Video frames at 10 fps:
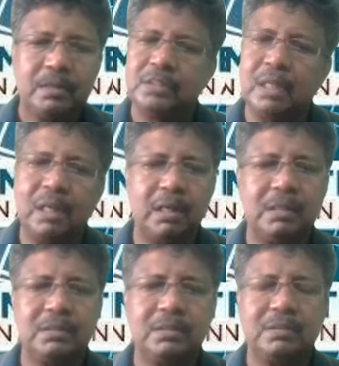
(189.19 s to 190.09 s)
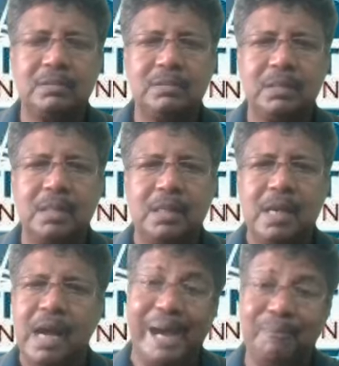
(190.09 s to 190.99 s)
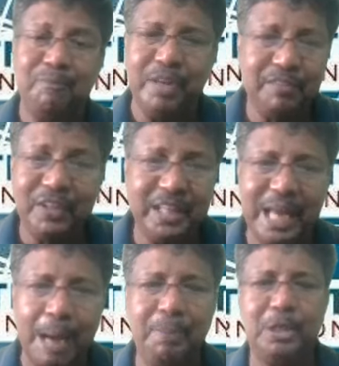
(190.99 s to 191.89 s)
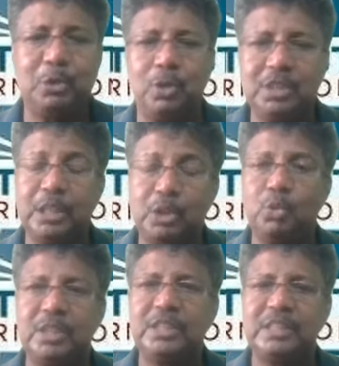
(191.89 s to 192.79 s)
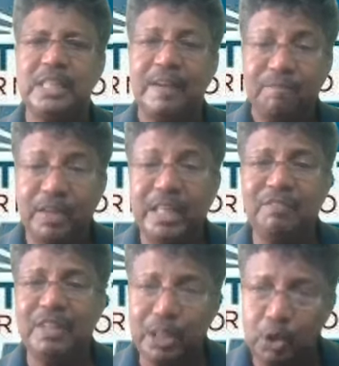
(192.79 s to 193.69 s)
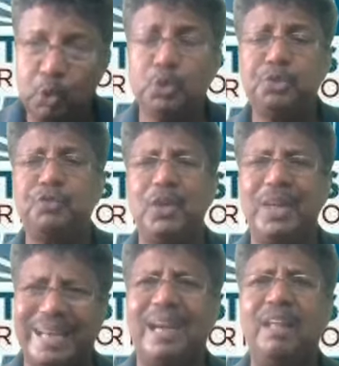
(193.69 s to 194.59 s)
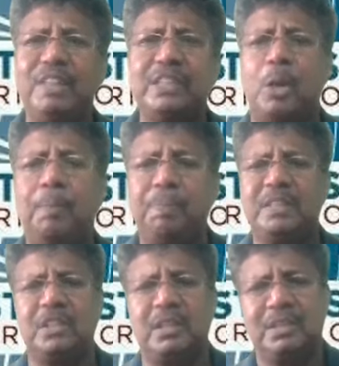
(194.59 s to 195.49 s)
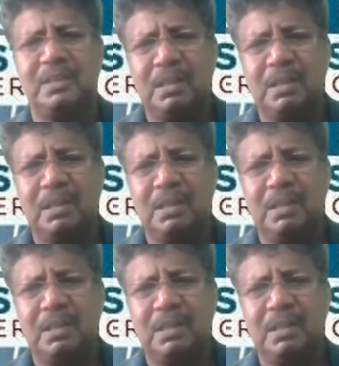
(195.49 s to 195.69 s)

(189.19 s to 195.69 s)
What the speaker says: Sir, I am very, very happy to listen to this very, very useful, relevant topic, sir.